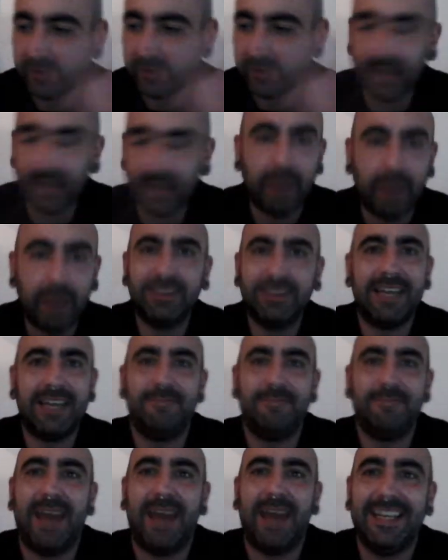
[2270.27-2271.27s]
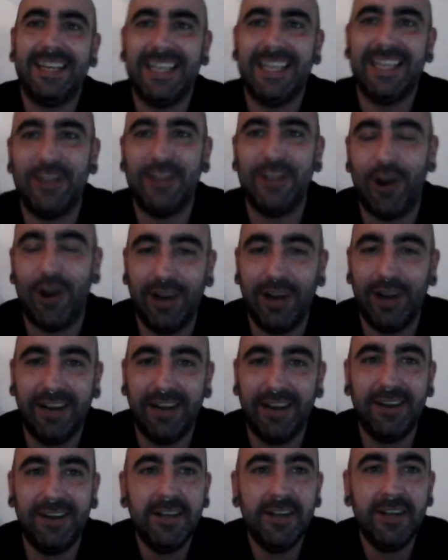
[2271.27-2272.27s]
was sitting meditating
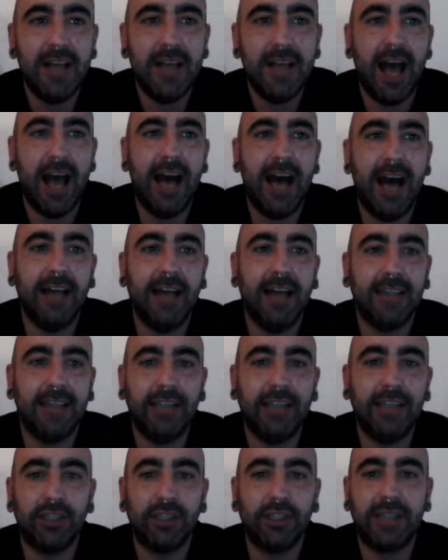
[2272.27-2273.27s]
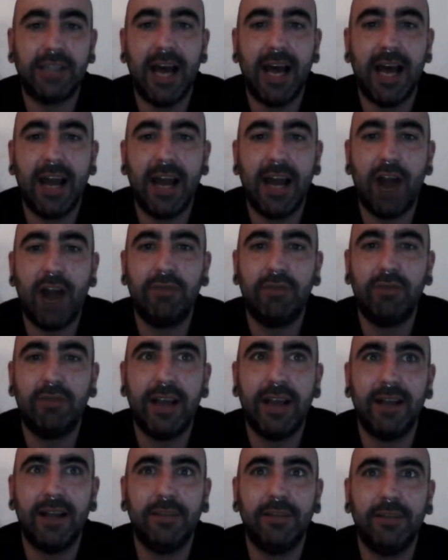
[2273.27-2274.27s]
earlier, and I just had a
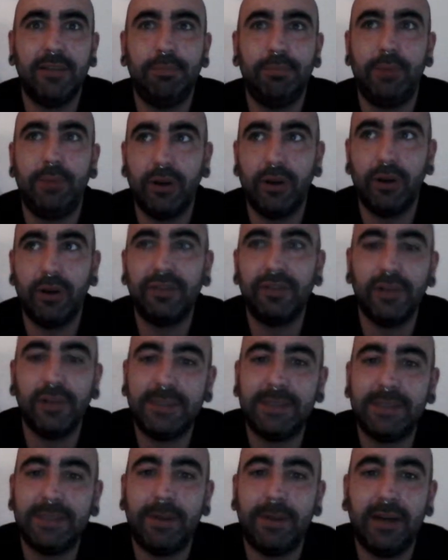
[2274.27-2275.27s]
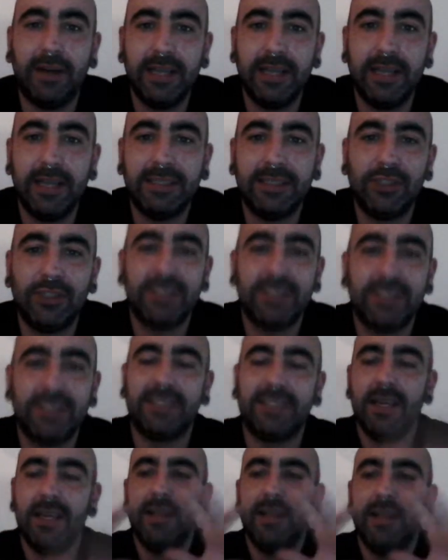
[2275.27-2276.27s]
real beautiful experience.
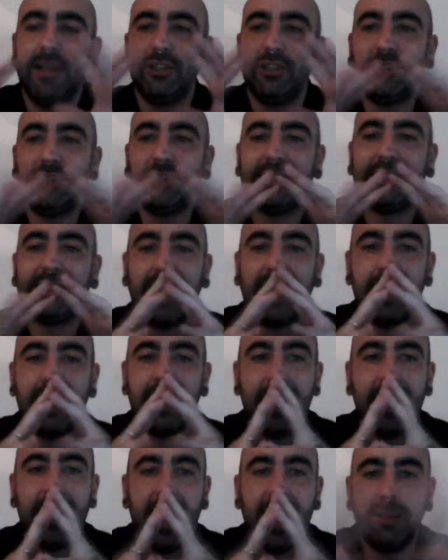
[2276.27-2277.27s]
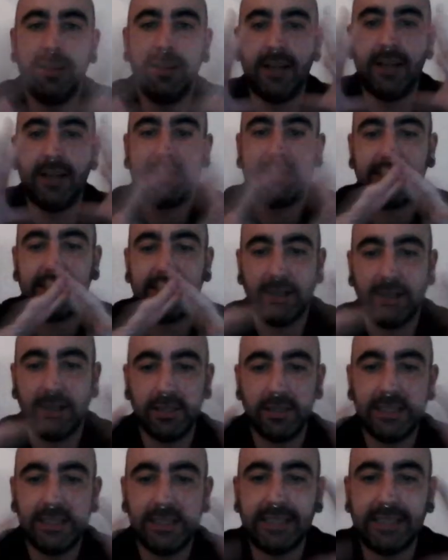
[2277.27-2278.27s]
Just sitting in that
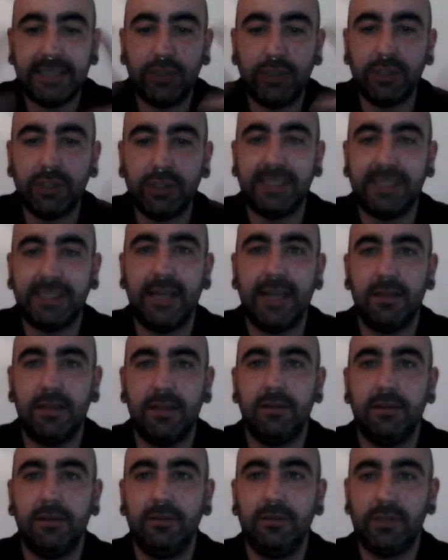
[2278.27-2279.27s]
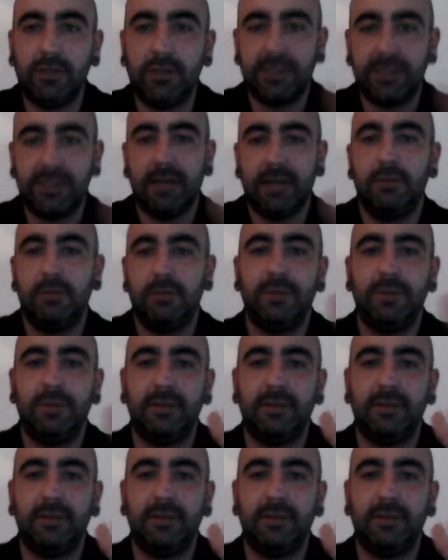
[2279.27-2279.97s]
stillness and just sitting with